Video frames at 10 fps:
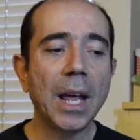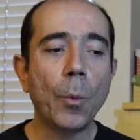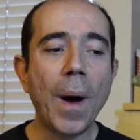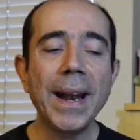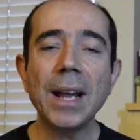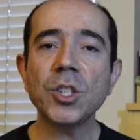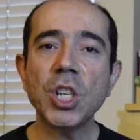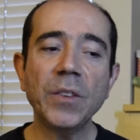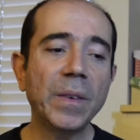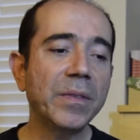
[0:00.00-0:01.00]
White House
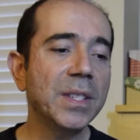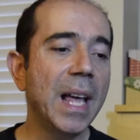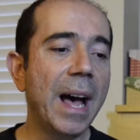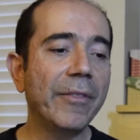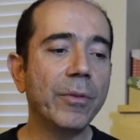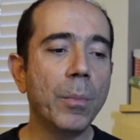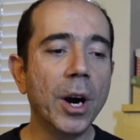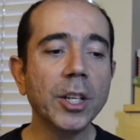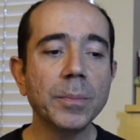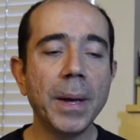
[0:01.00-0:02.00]
Chief of Staff
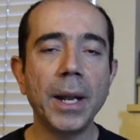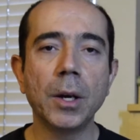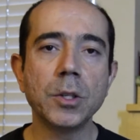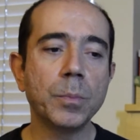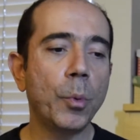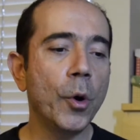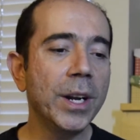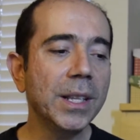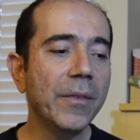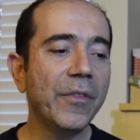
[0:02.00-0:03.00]
Mark Meadows
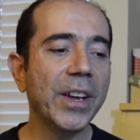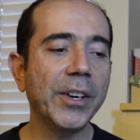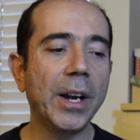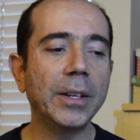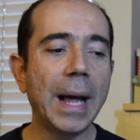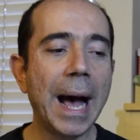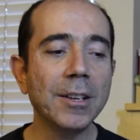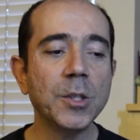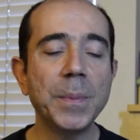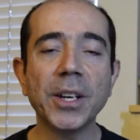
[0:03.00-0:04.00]
pointed the finger at
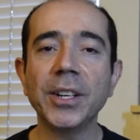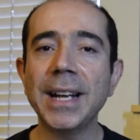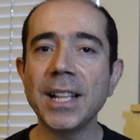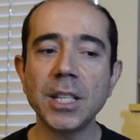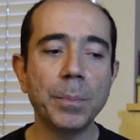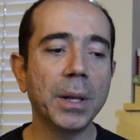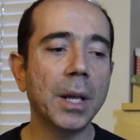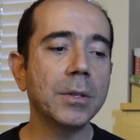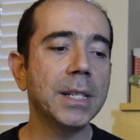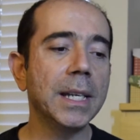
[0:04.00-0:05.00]
House Speaker Nancy
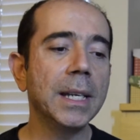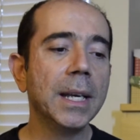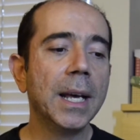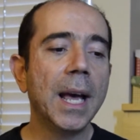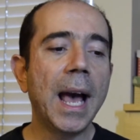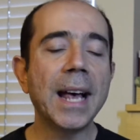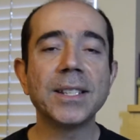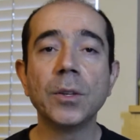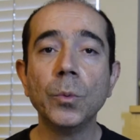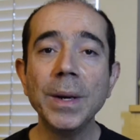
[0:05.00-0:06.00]
Pelosi as
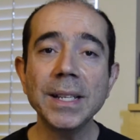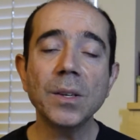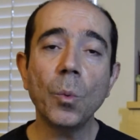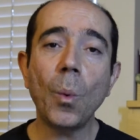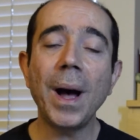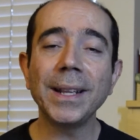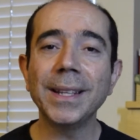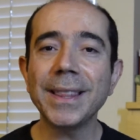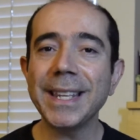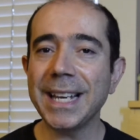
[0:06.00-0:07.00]
the reason why
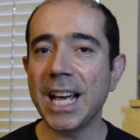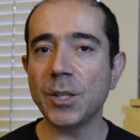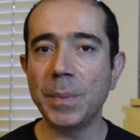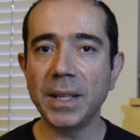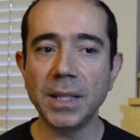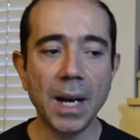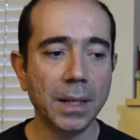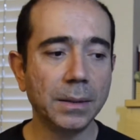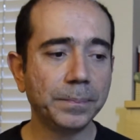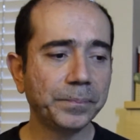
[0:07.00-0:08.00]
nothing has been
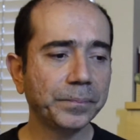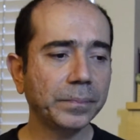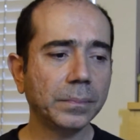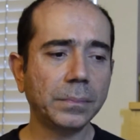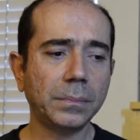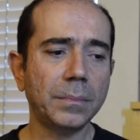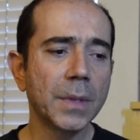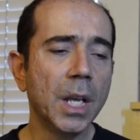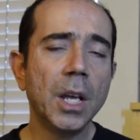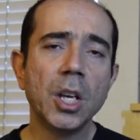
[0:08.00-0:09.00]
done.
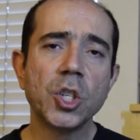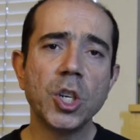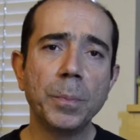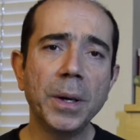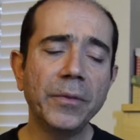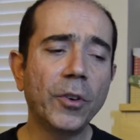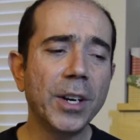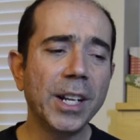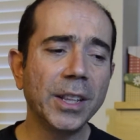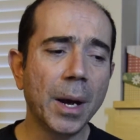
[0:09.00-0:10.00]
She put
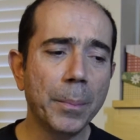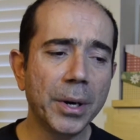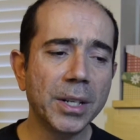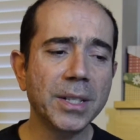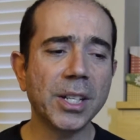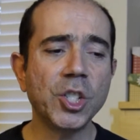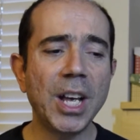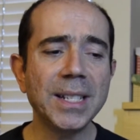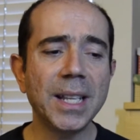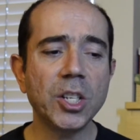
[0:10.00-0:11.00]
forward a number
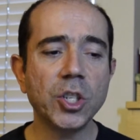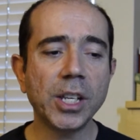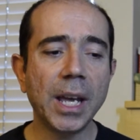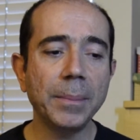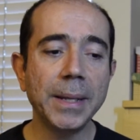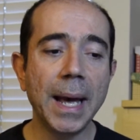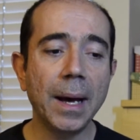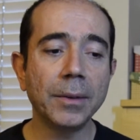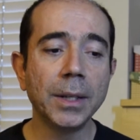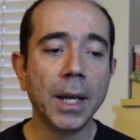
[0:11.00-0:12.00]
suggest that she came
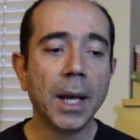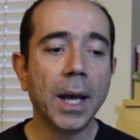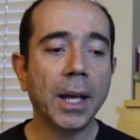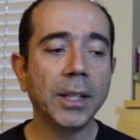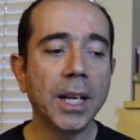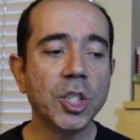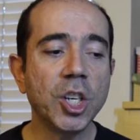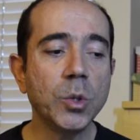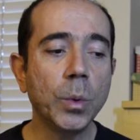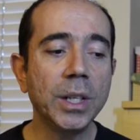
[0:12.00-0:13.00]
down, and yet
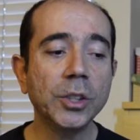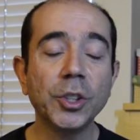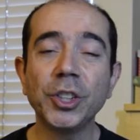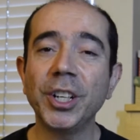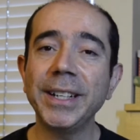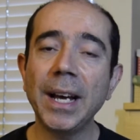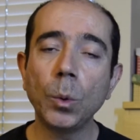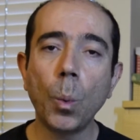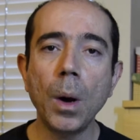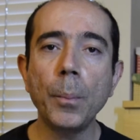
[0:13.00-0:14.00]
she's willing to turn
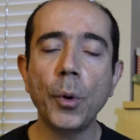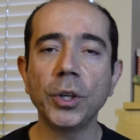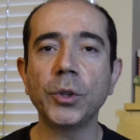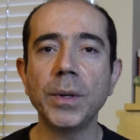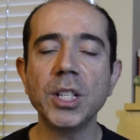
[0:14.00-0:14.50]
down $1.3